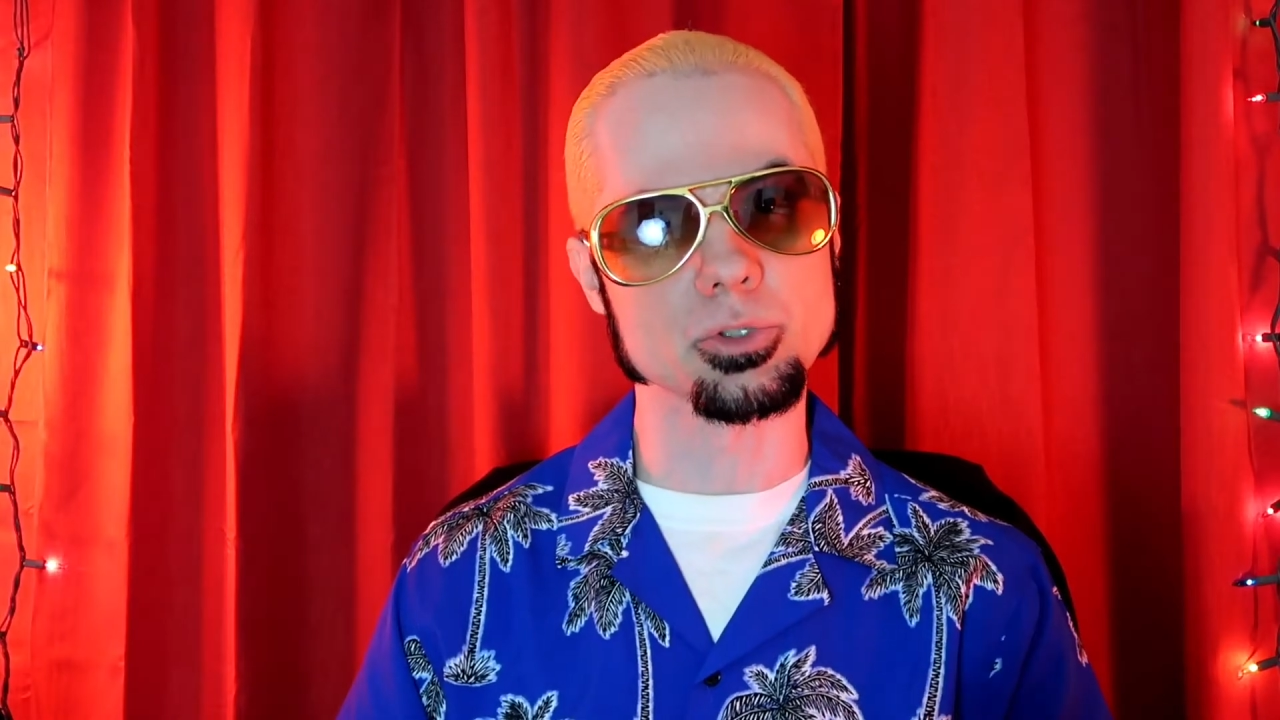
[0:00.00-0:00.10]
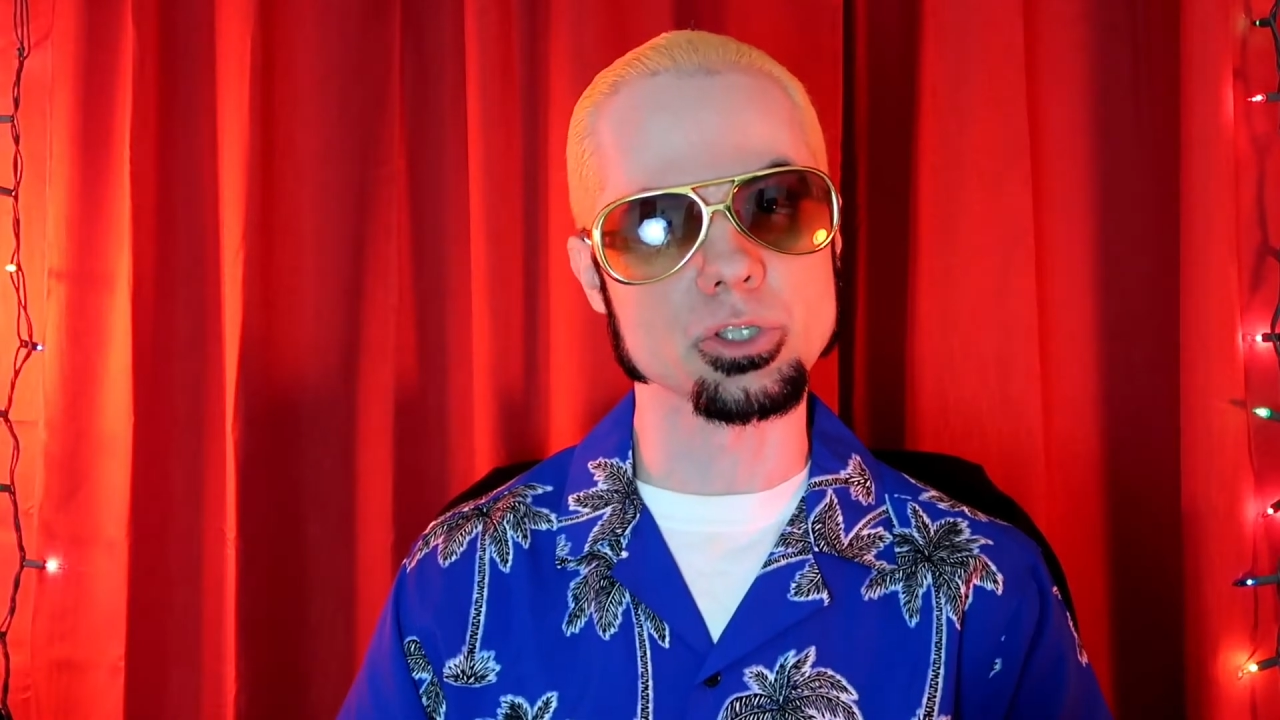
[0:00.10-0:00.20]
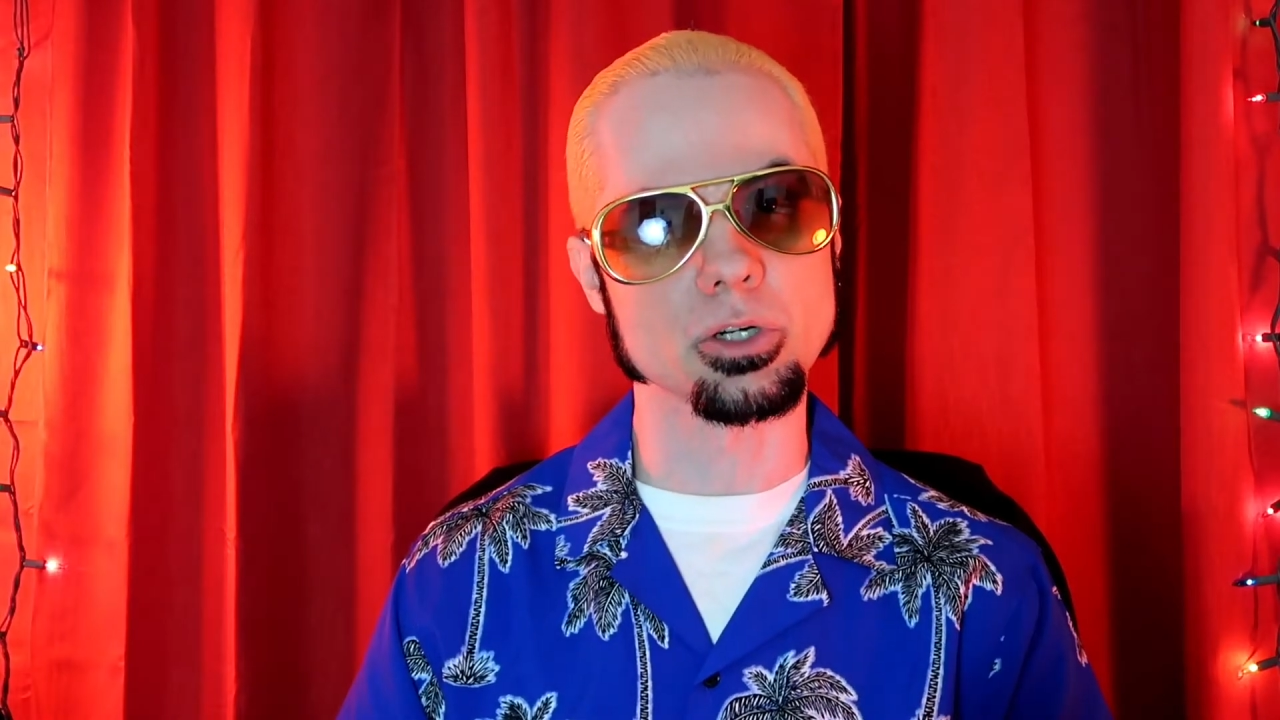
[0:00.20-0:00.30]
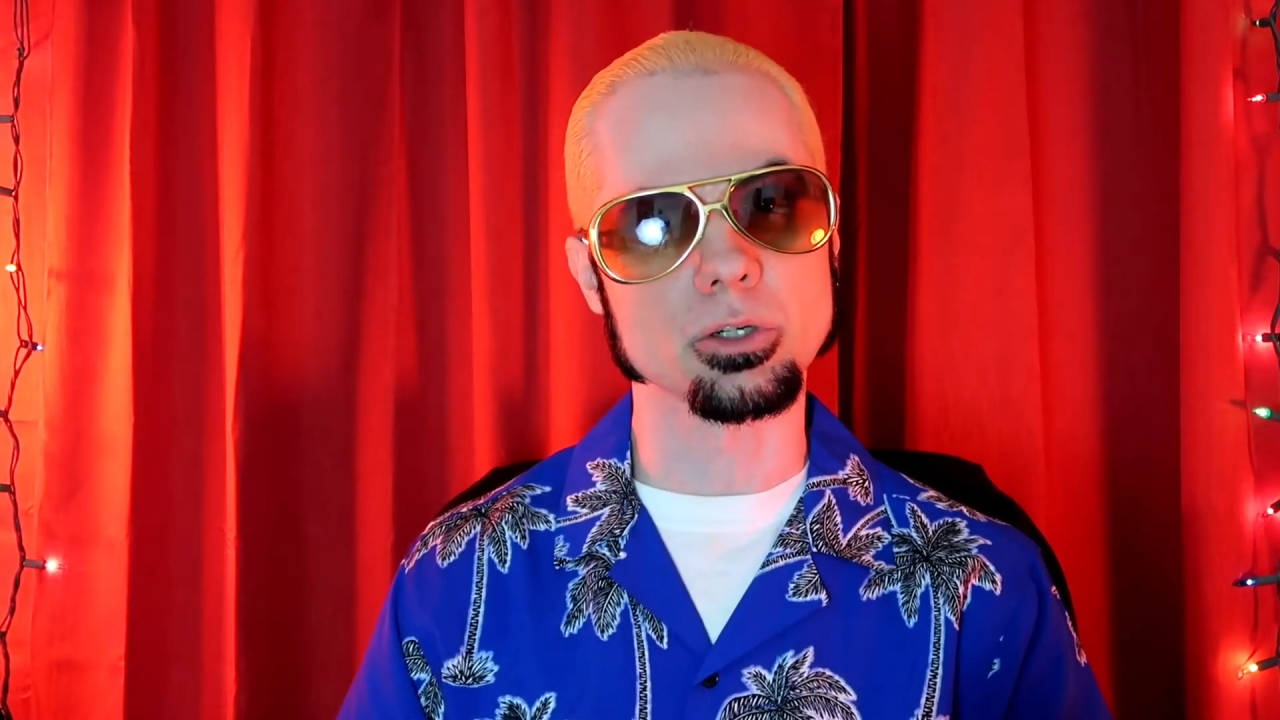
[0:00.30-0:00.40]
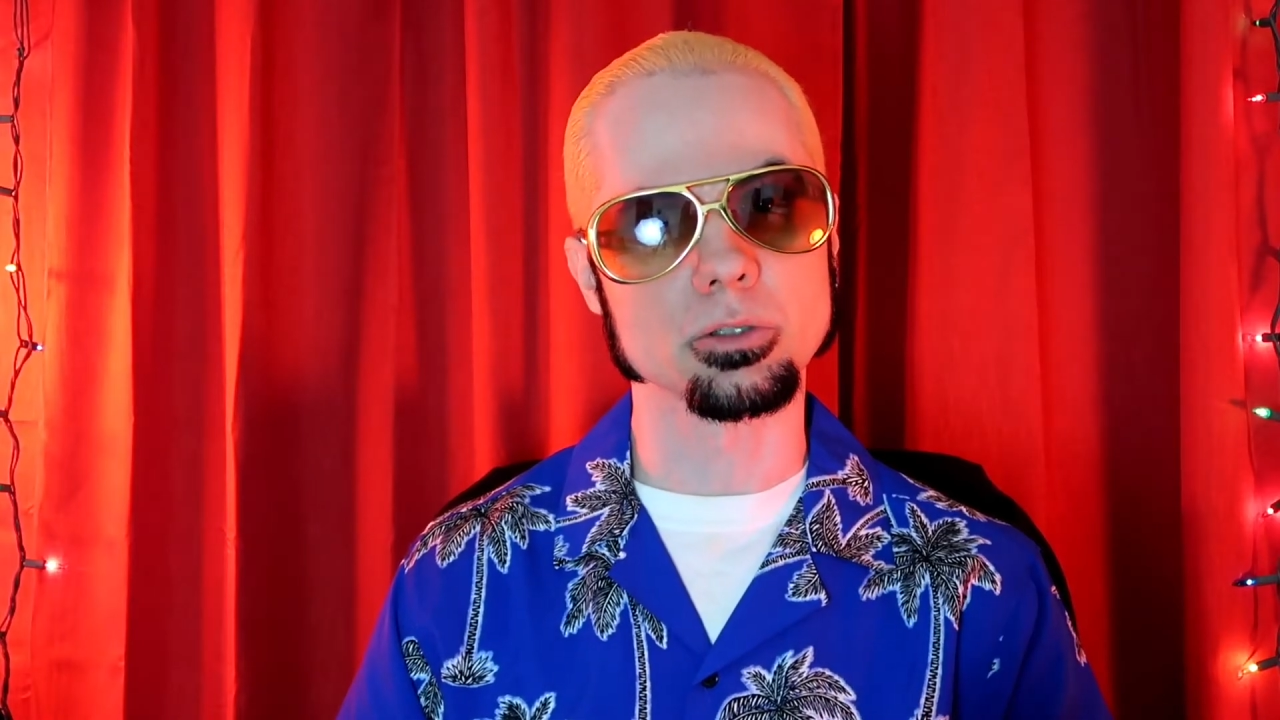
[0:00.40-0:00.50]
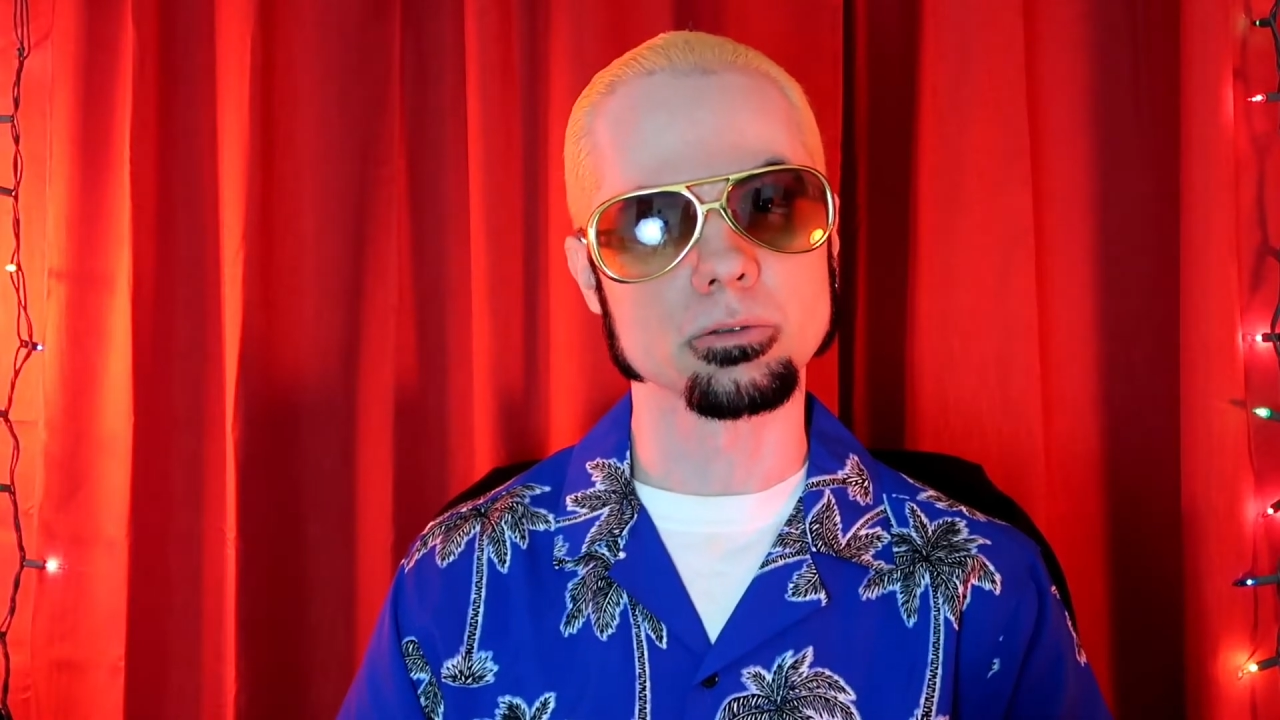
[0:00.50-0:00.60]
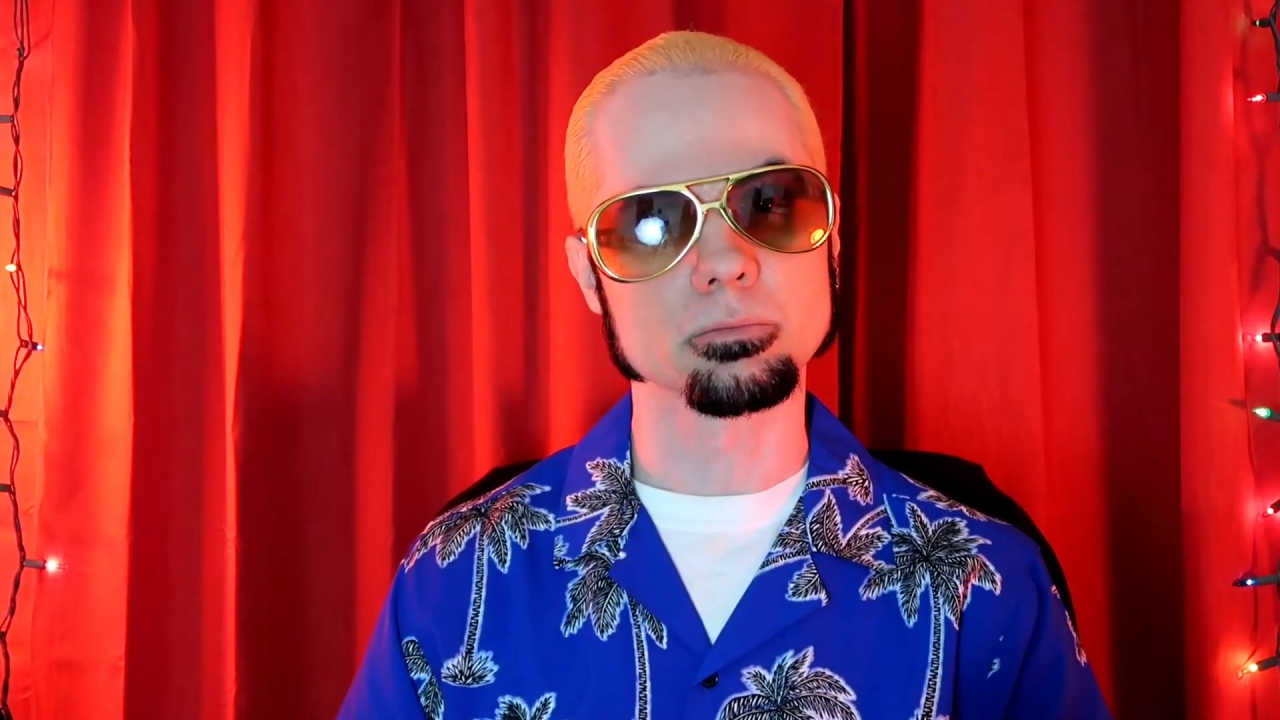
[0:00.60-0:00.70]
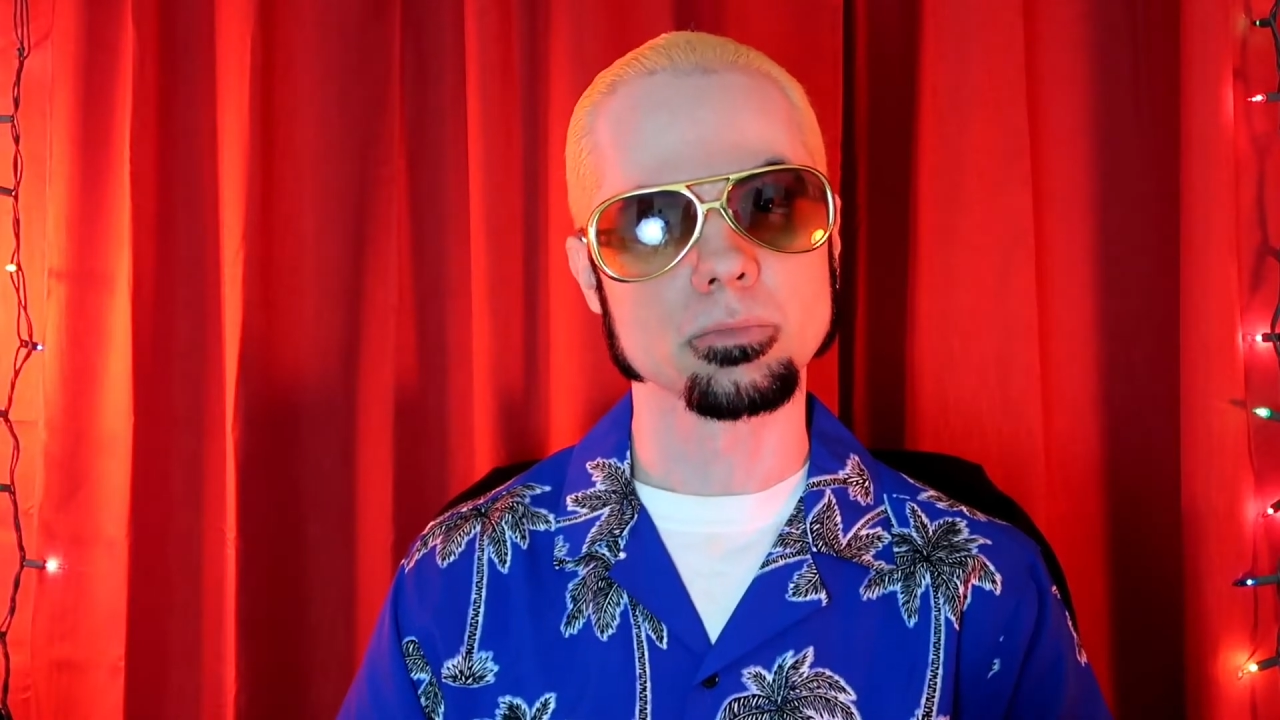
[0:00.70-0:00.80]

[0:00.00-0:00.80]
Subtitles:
song.